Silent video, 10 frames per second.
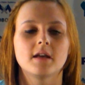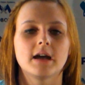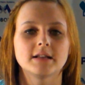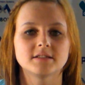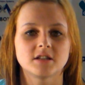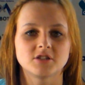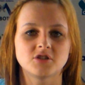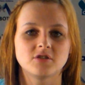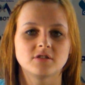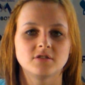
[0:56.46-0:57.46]
As
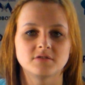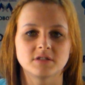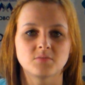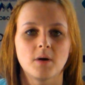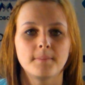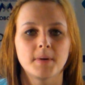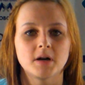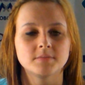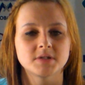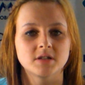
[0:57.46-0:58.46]
such, you can use this one
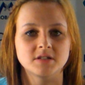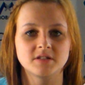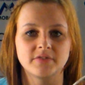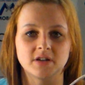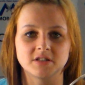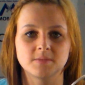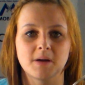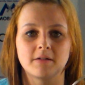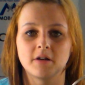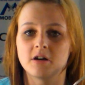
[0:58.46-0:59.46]
palm-sized device to
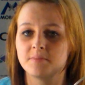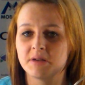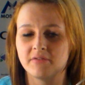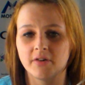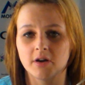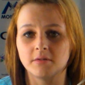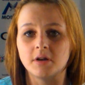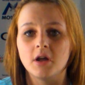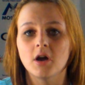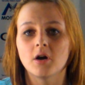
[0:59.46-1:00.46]
power an I P phone,
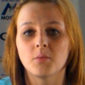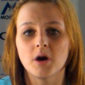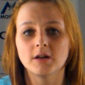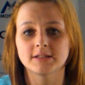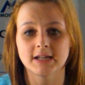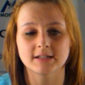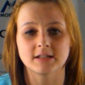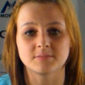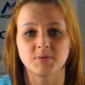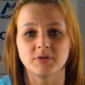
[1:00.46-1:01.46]
a wireless
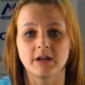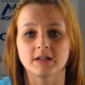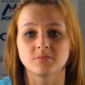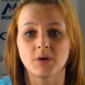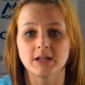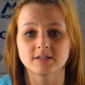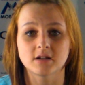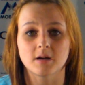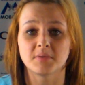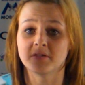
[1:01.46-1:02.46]
access point, as well as a
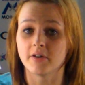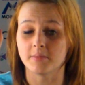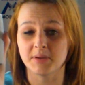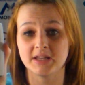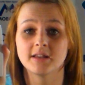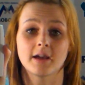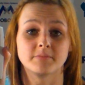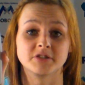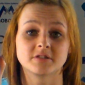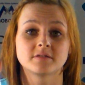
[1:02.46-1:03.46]
couple of I P
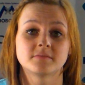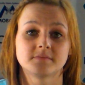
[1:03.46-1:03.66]
cameras.